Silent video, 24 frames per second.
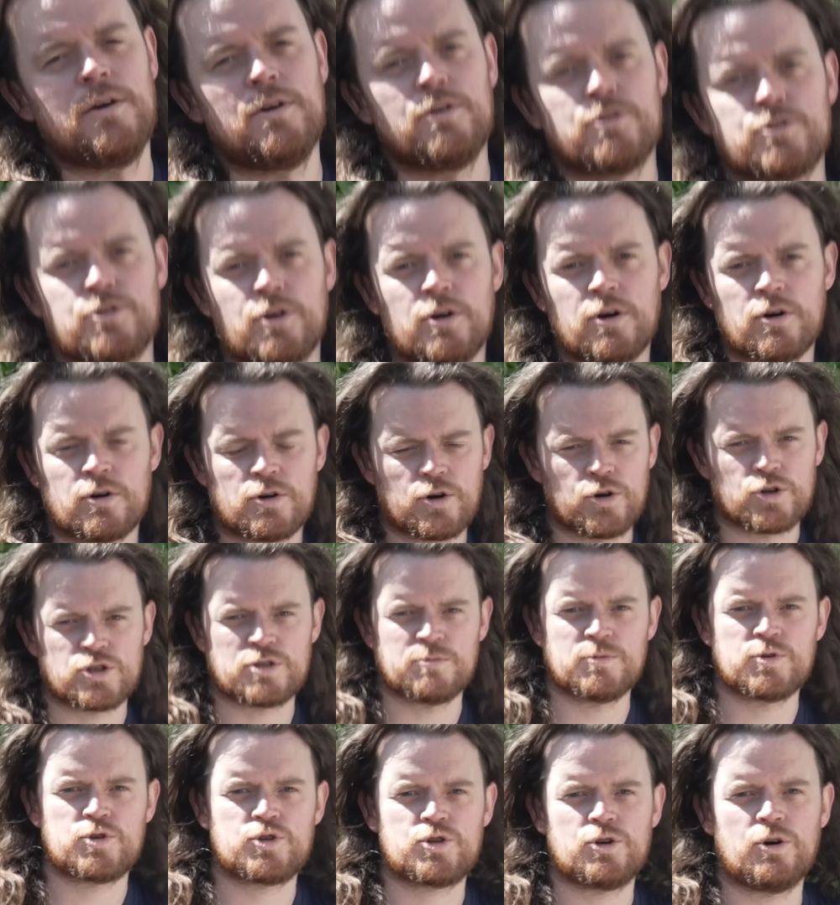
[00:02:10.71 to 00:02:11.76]
So
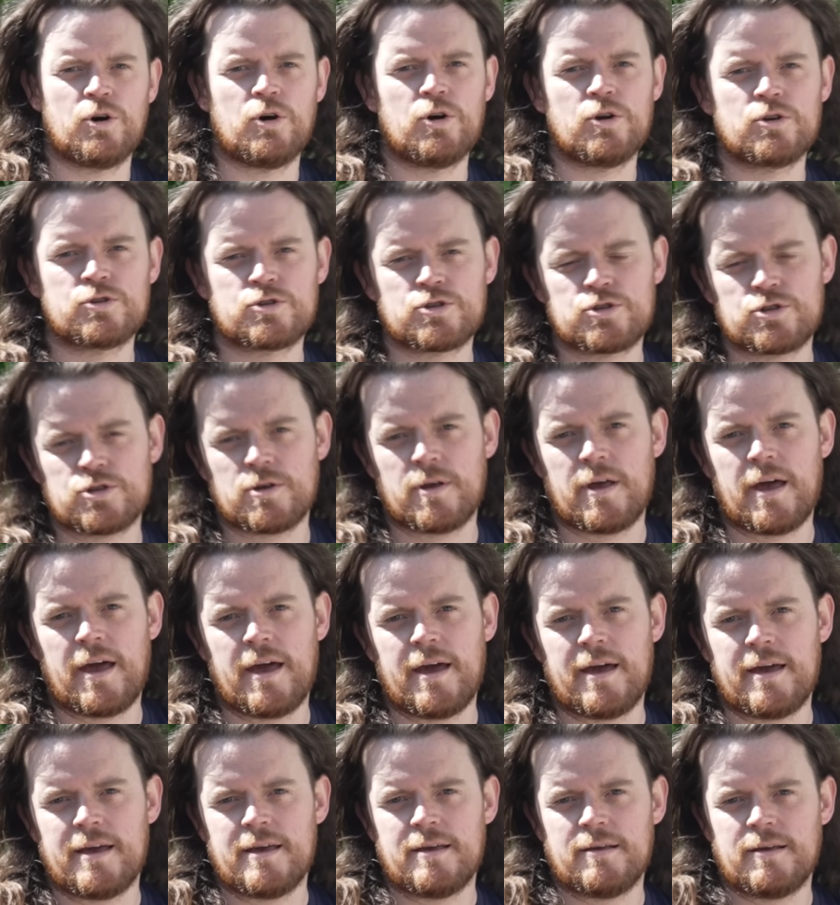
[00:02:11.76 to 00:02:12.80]
customers chose
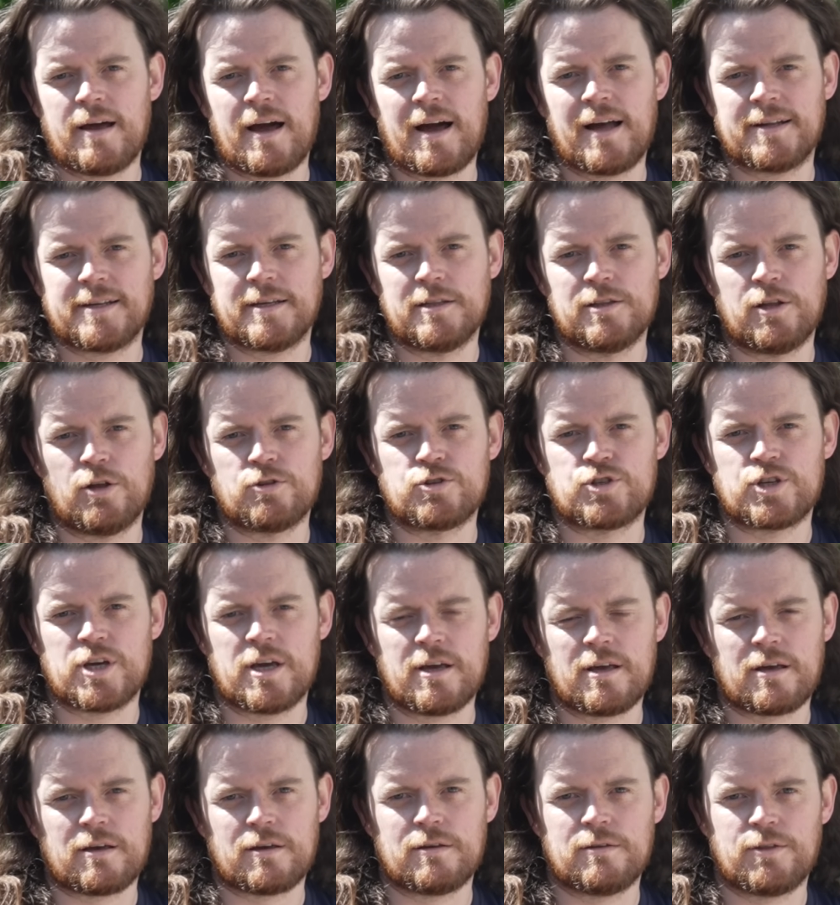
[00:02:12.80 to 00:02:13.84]
a Ideal
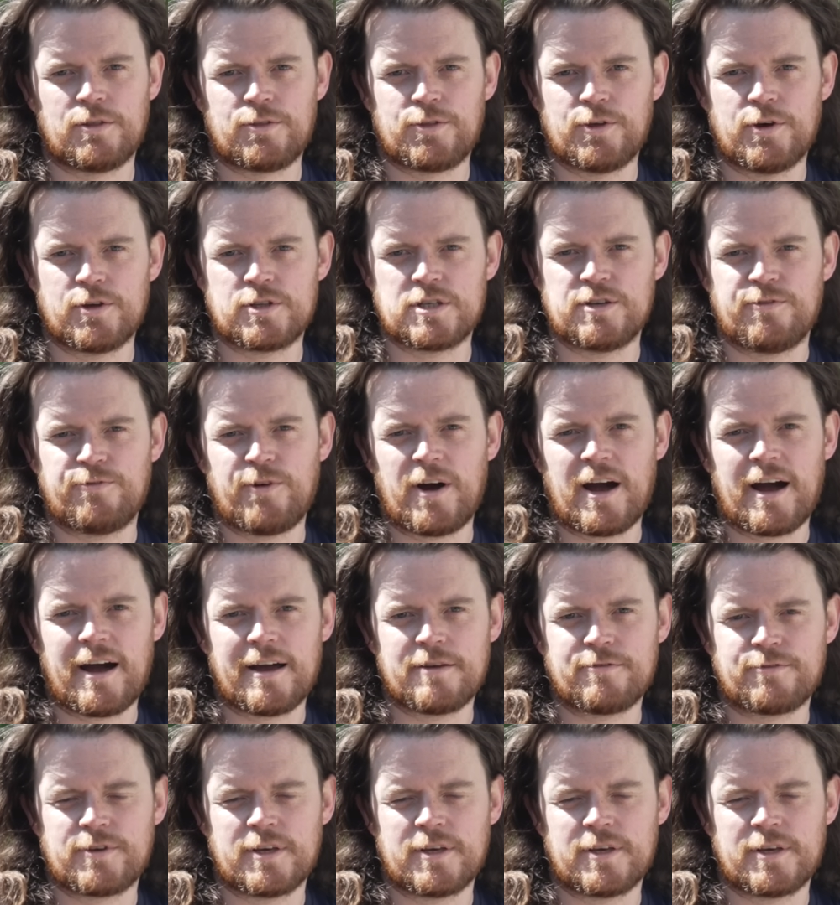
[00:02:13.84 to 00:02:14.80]
Logic 35